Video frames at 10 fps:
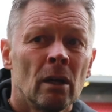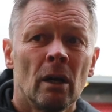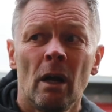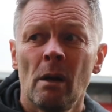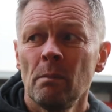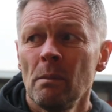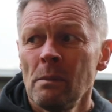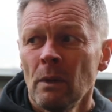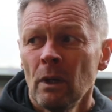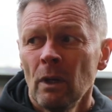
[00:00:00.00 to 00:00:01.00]

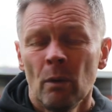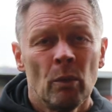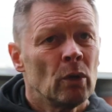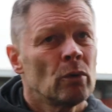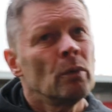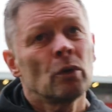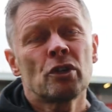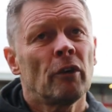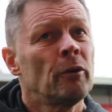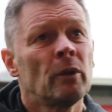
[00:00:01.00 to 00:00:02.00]
And we'll
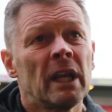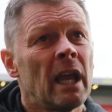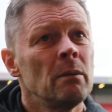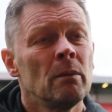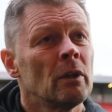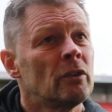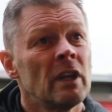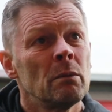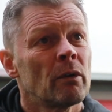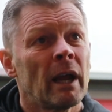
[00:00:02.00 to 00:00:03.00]
shuffle the
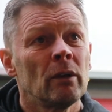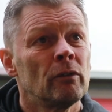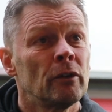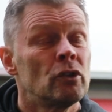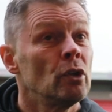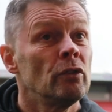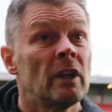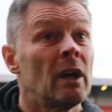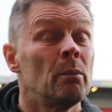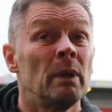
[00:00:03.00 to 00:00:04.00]
team around for
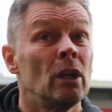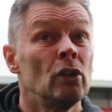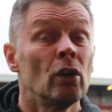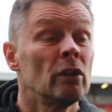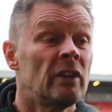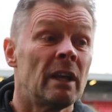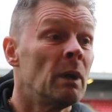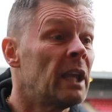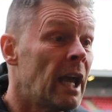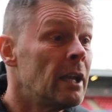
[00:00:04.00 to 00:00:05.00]
Tuesday. It'll be a young
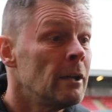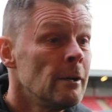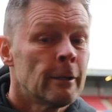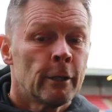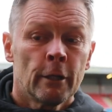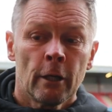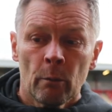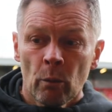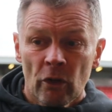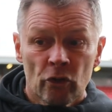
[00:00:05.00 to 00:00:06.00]
team again,
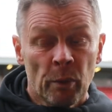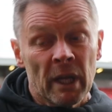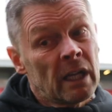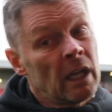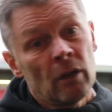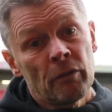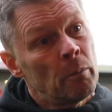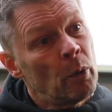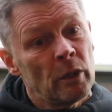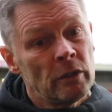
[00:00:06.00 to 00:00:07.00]
with a sprinkling of
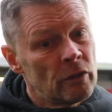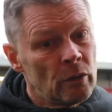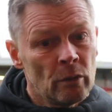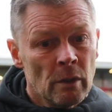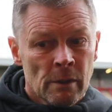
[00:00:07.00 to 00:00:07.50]
the boys who,